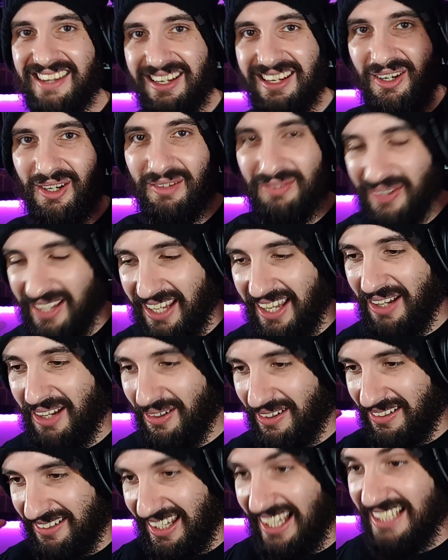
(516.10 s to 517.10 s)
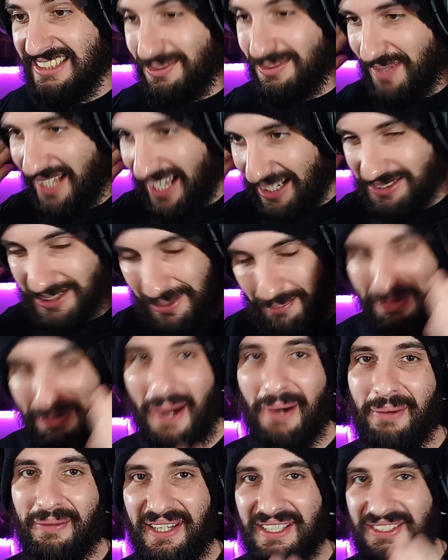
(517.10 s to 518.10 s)
the earth, okay? Unless we have some
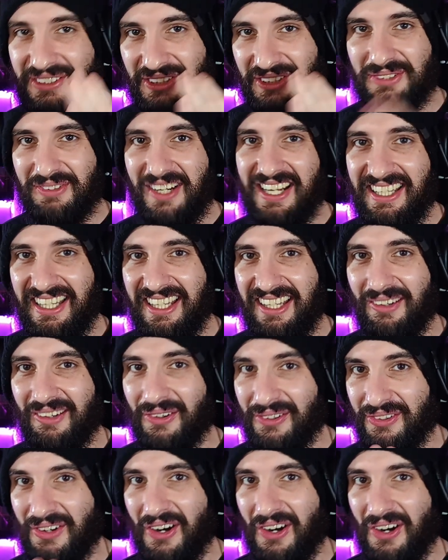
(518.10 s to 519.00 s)
Power Rangers ready on